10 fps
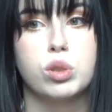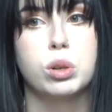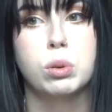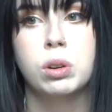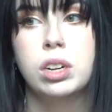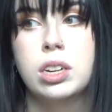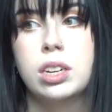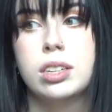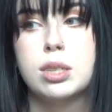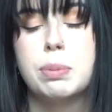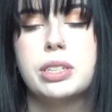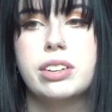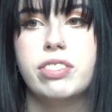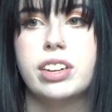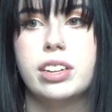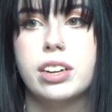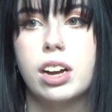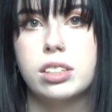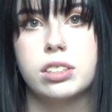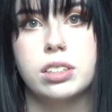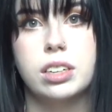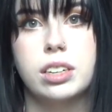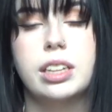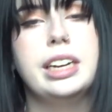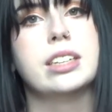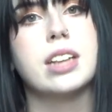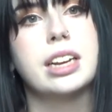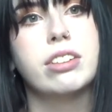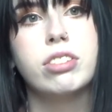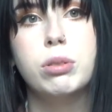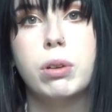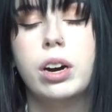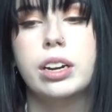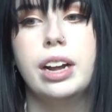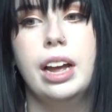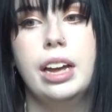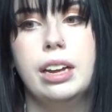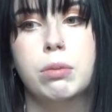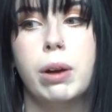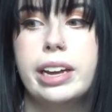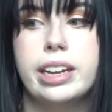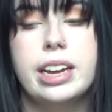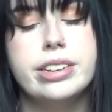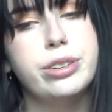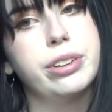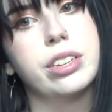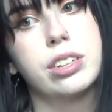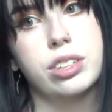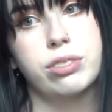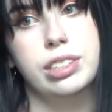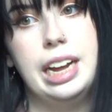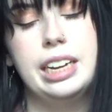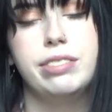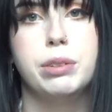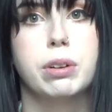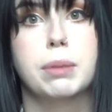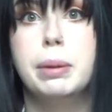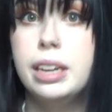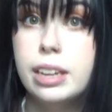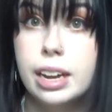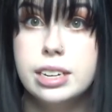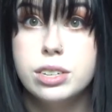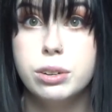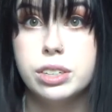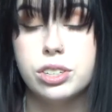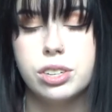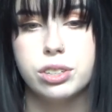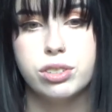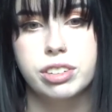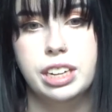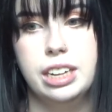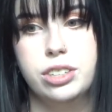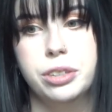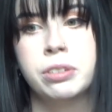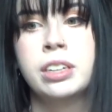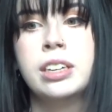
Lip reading: for specific colored things. Like if you want a white case, you can search for that. If you want a pink case, you can search for that too.